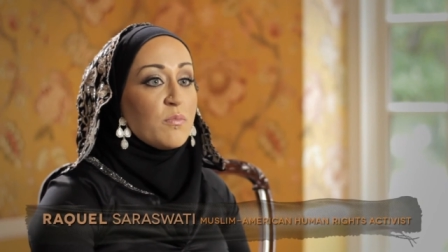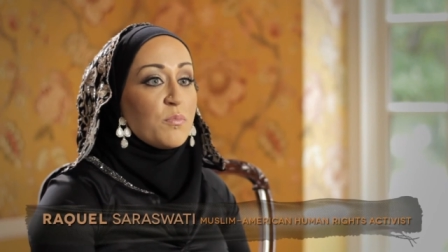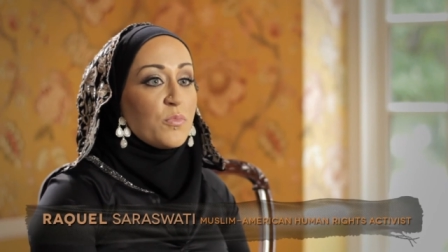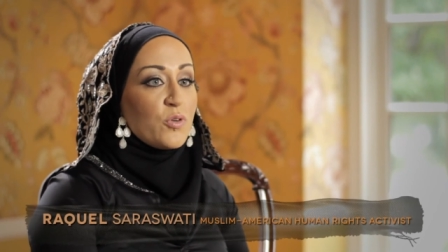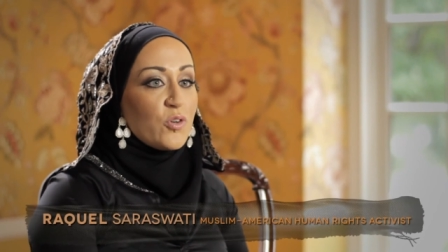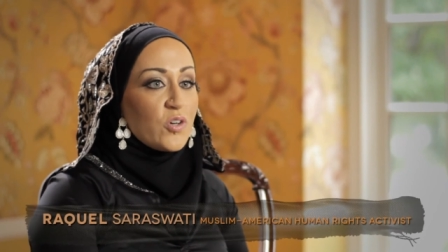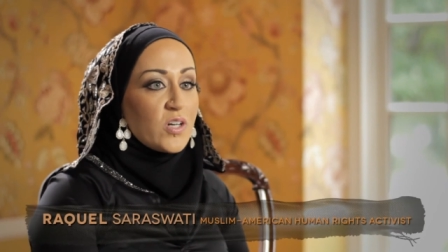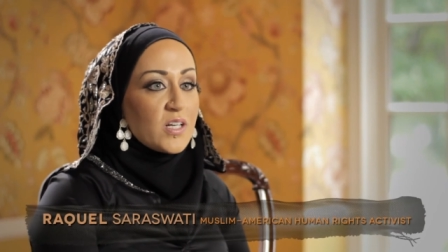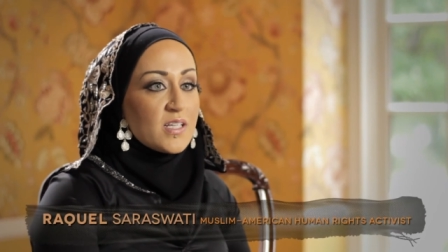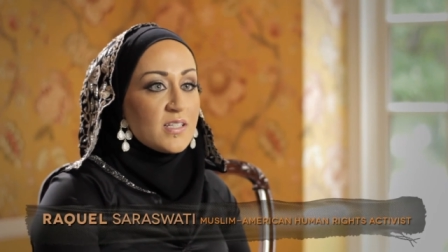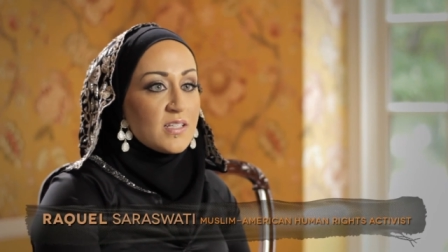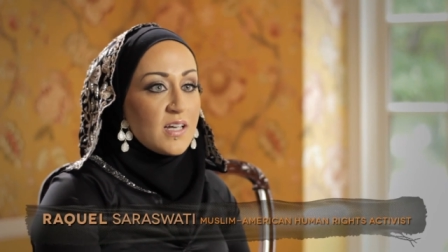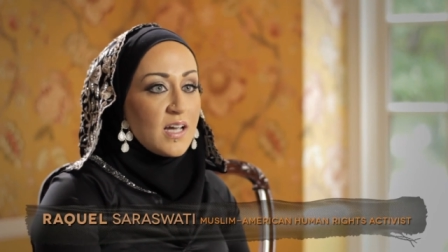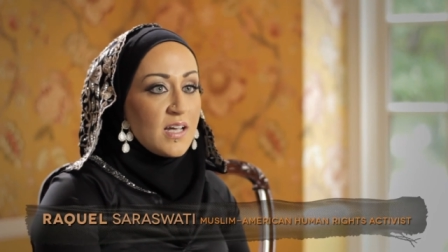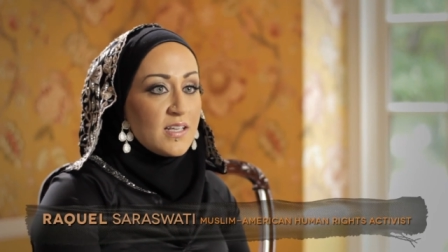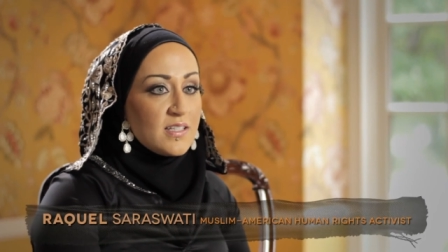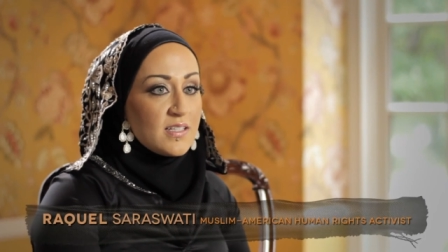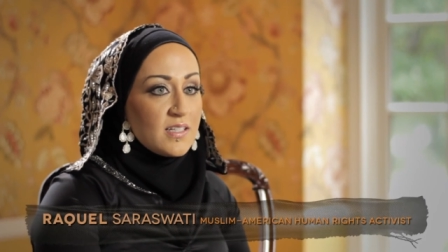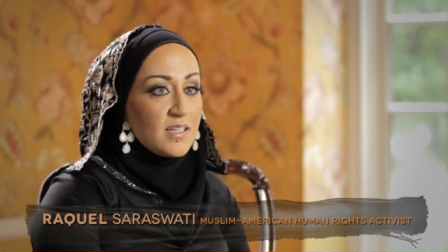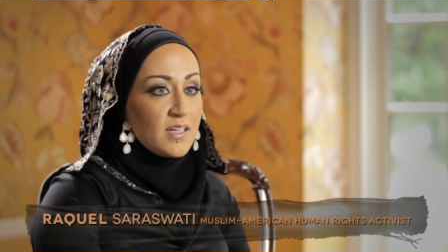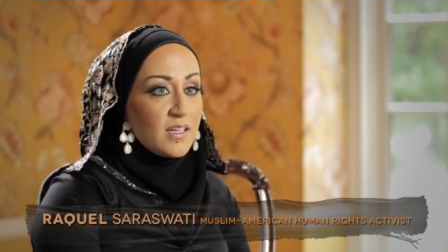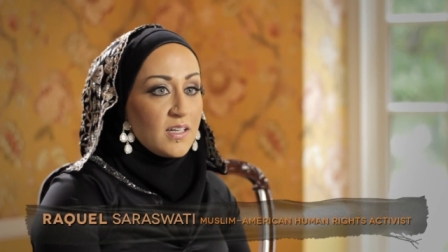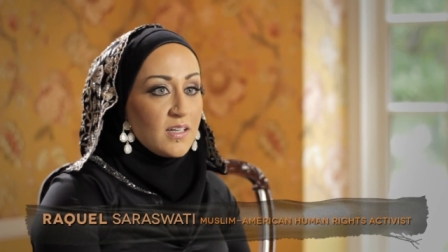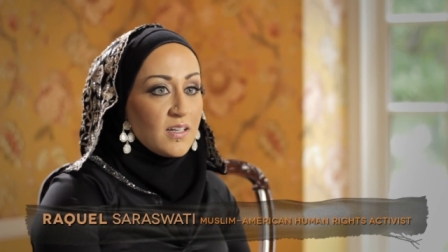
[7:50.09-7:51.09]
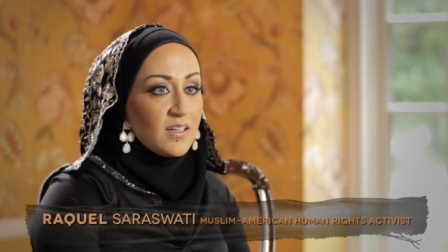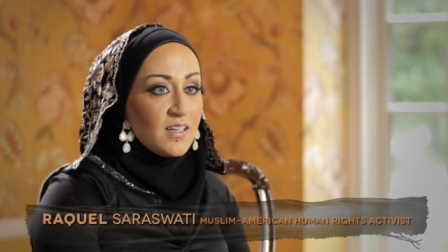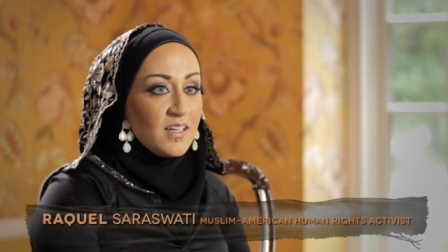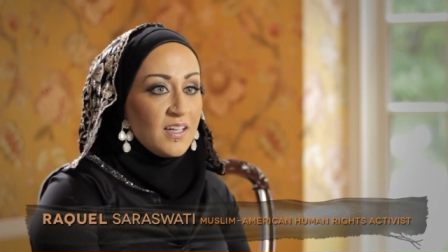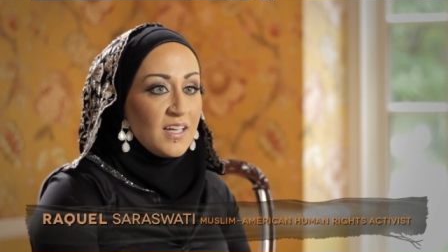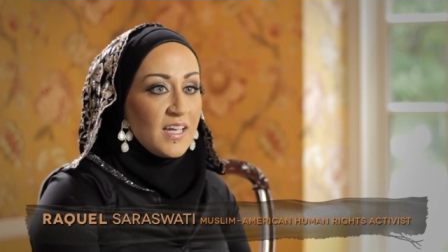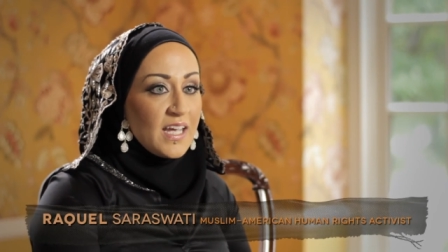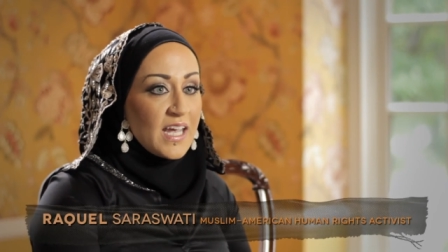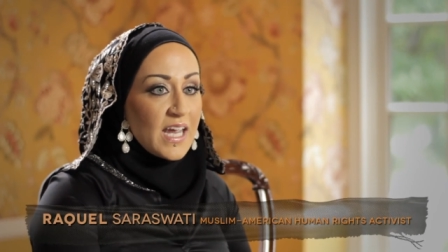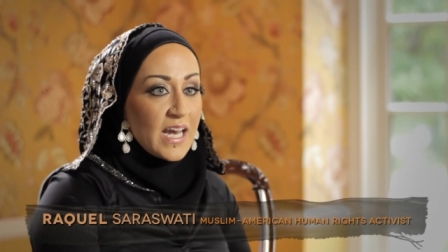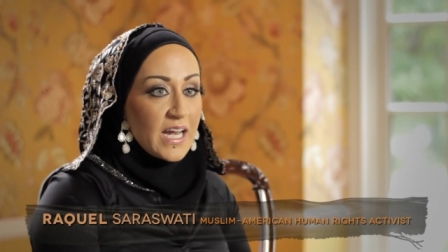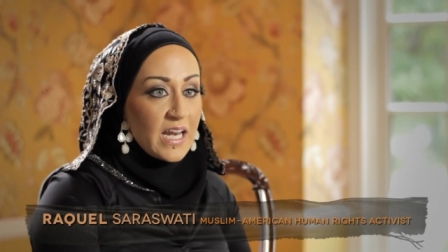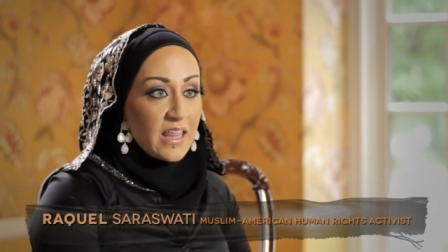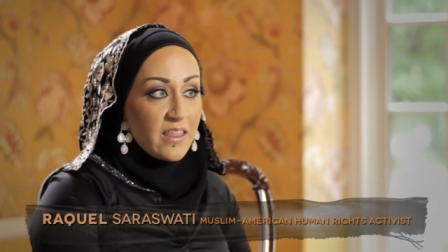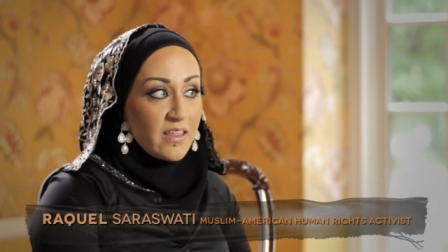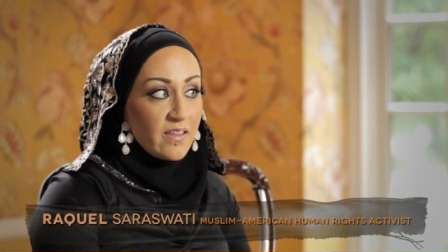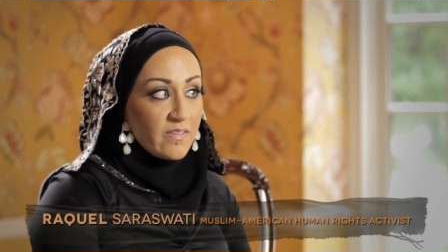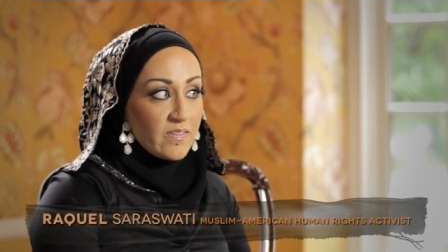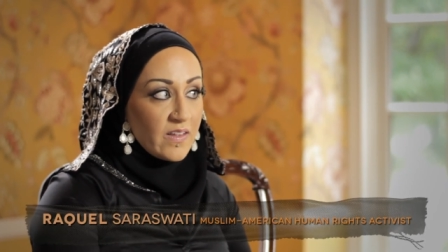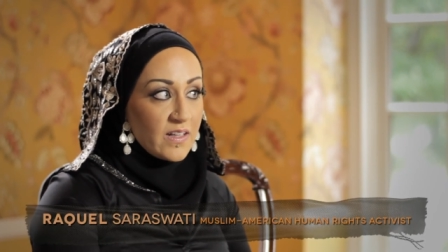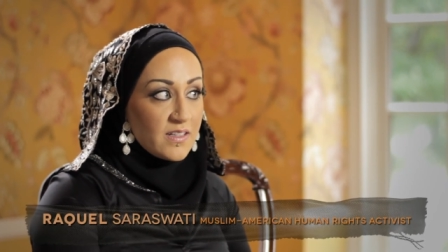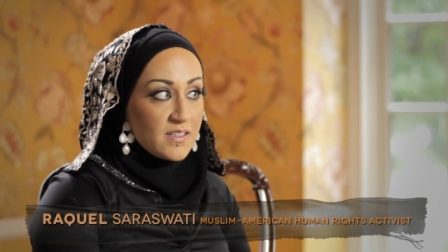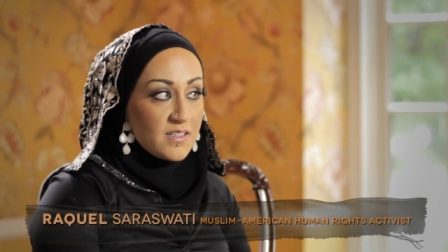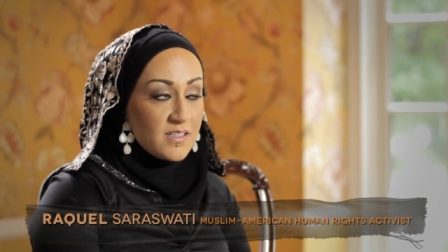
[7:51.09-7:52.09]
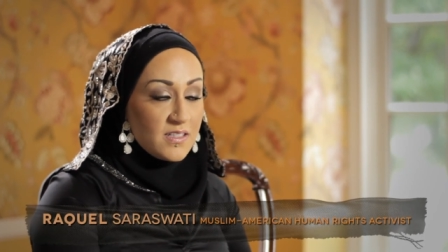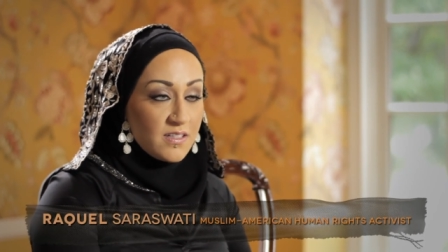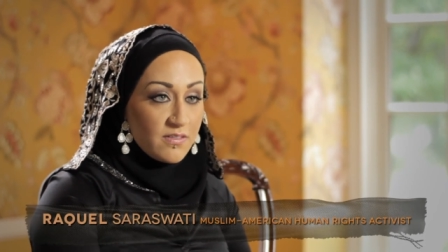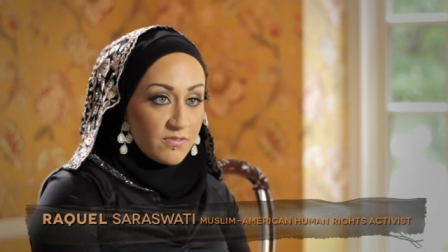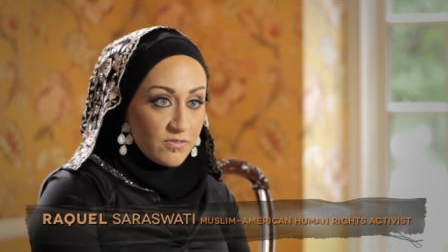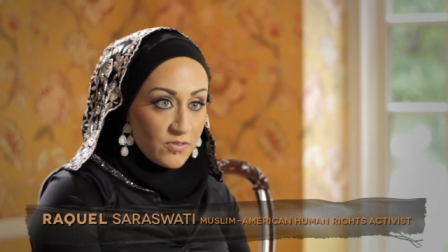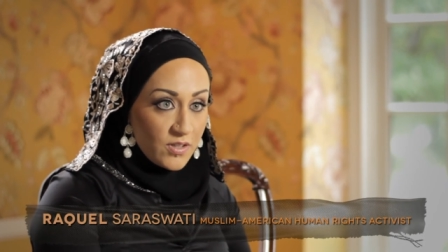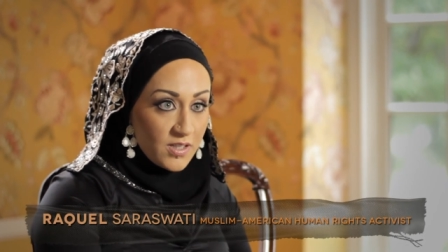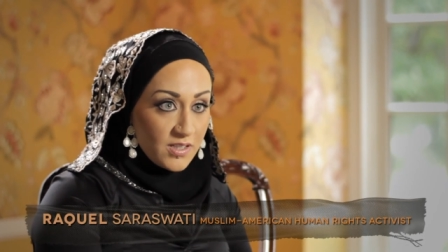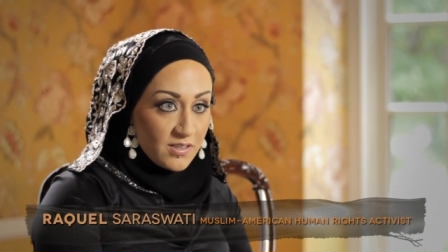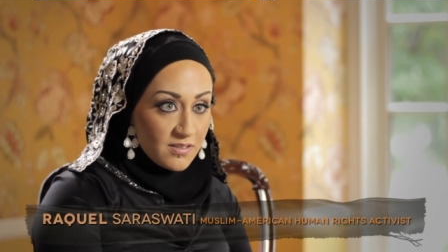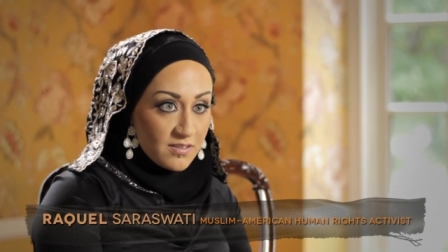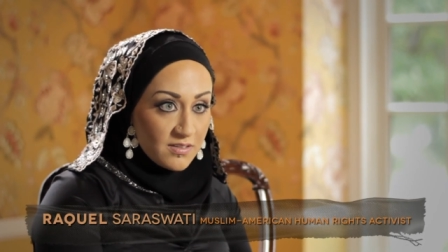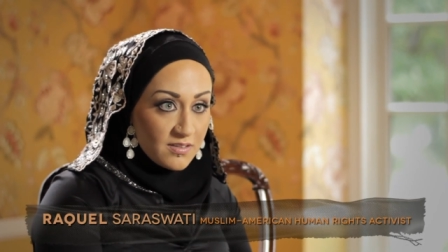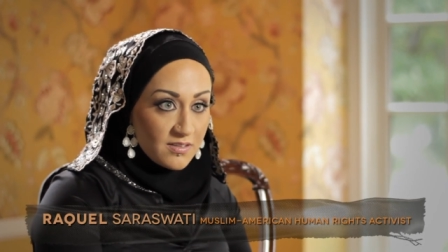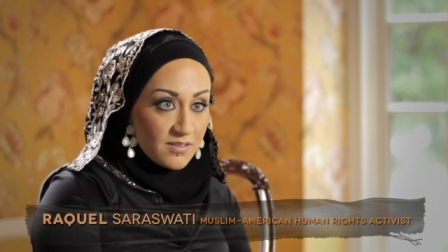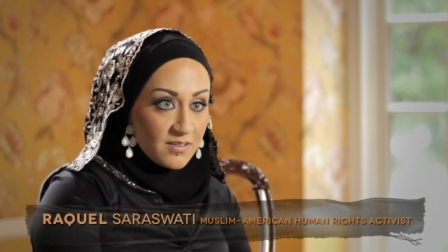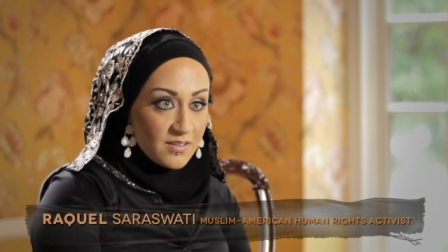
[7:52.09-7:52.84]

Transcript: from criticizing anything that's different